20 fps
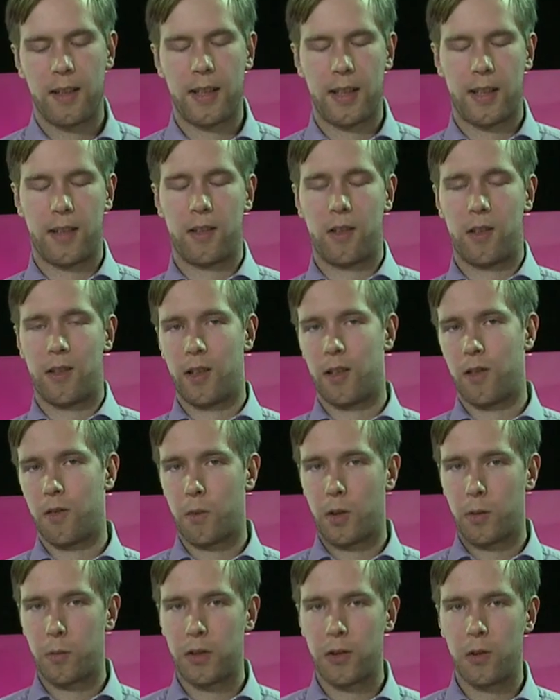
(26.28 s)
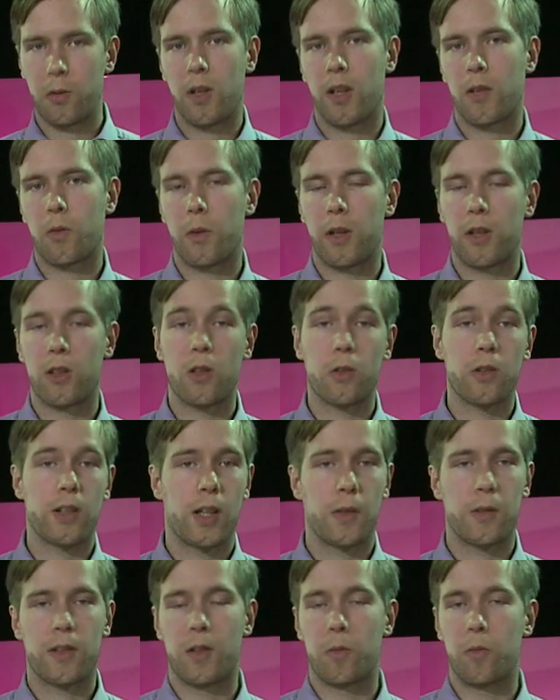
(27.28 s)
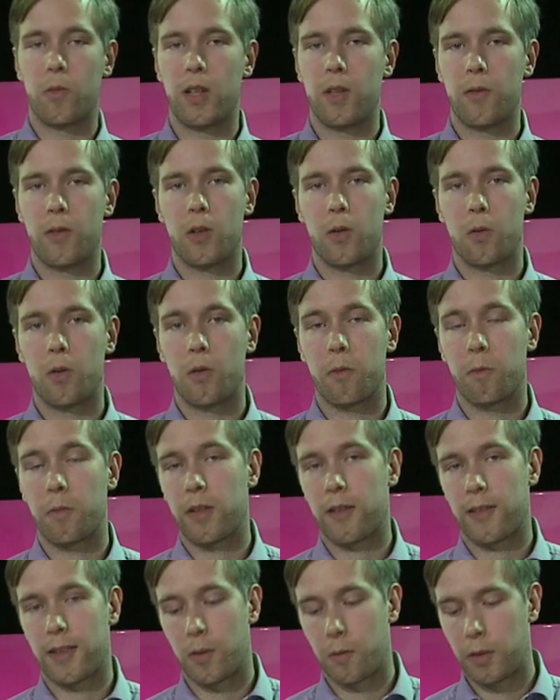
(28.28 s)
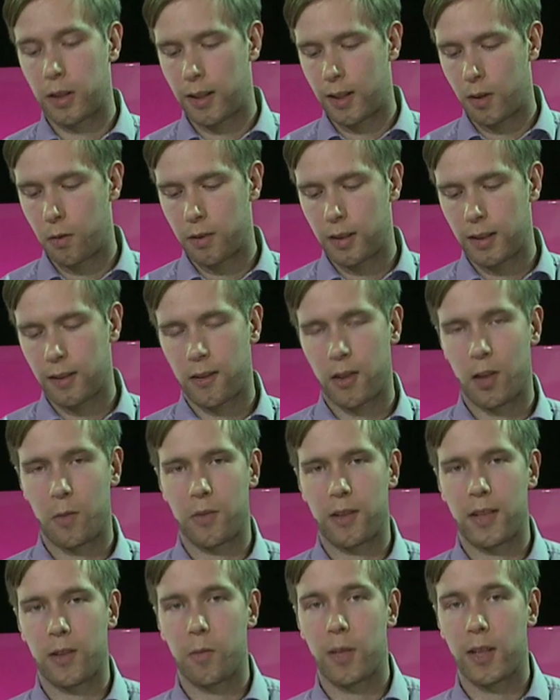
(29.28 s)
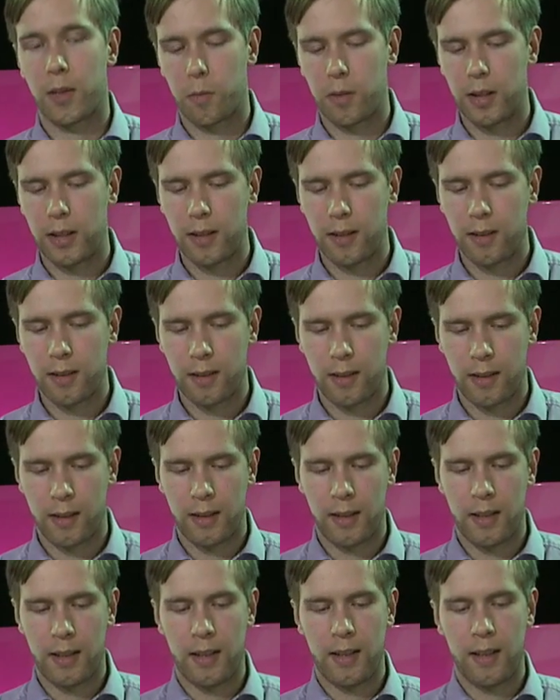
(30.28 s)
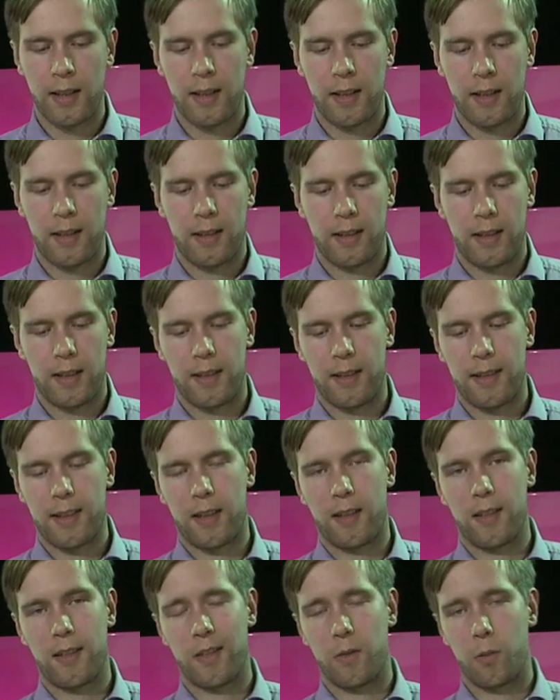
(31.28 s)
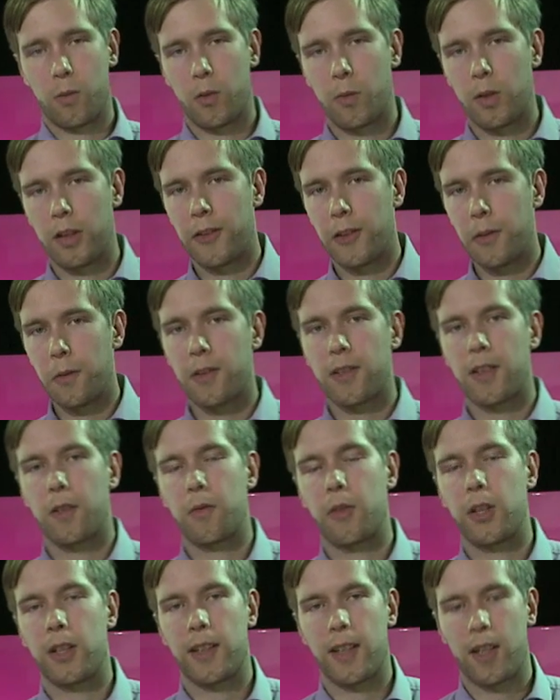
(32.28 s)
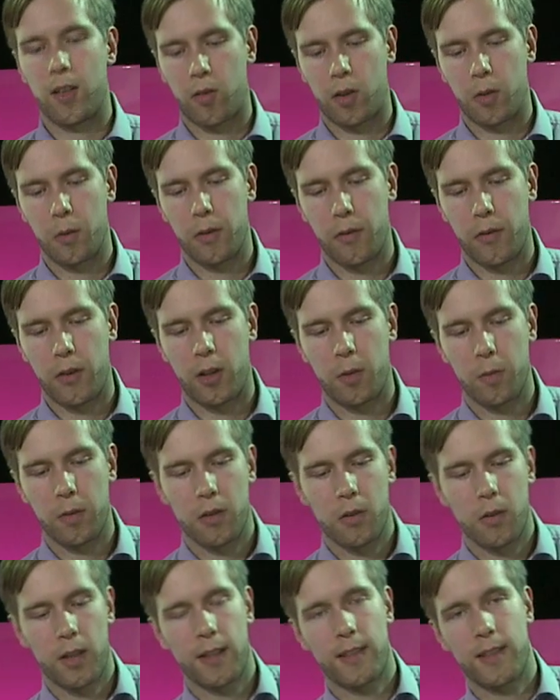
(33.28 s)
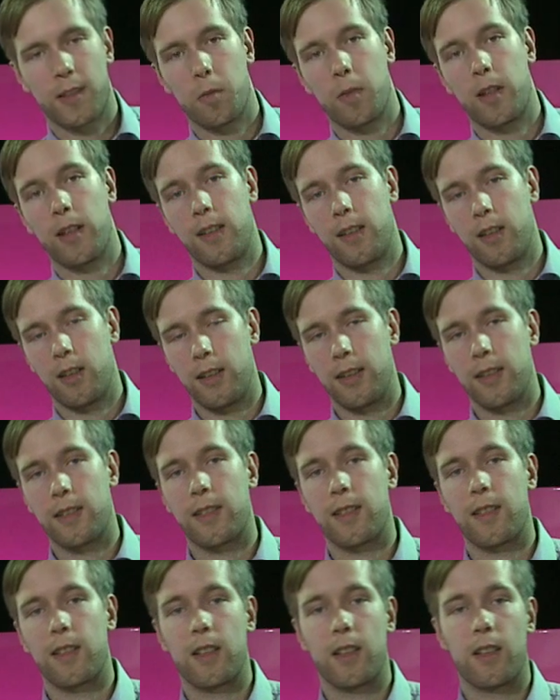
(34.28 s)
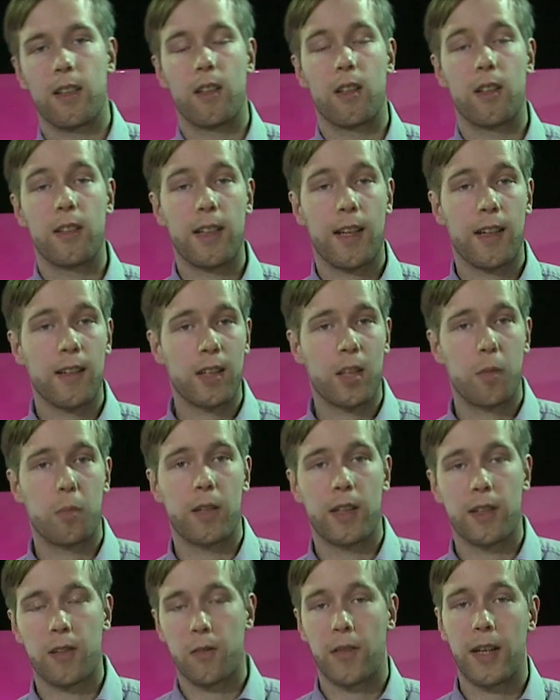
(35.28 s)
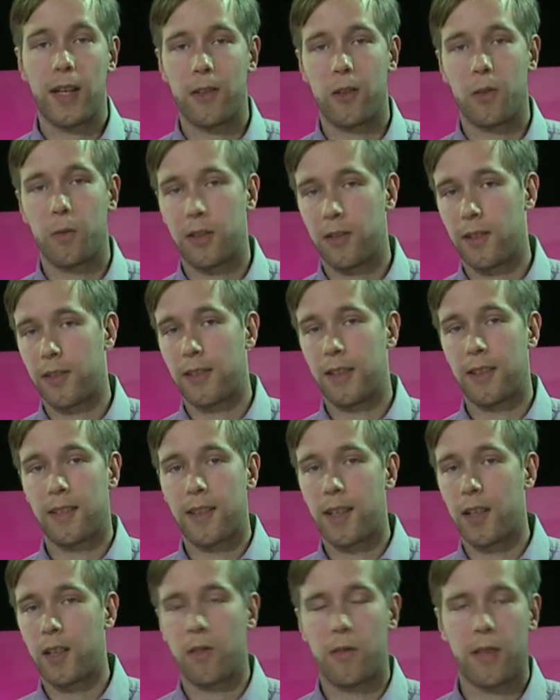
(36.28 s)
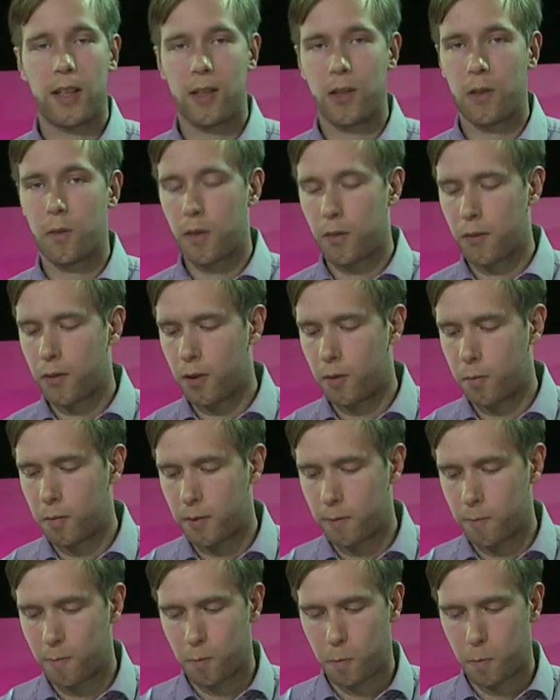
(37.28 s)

and when we do that we're going to have some review of some accounting terms that might be needed. And then we will use the free cash flow of the firm to estimate the enterprise value, which is the entire value of a firm.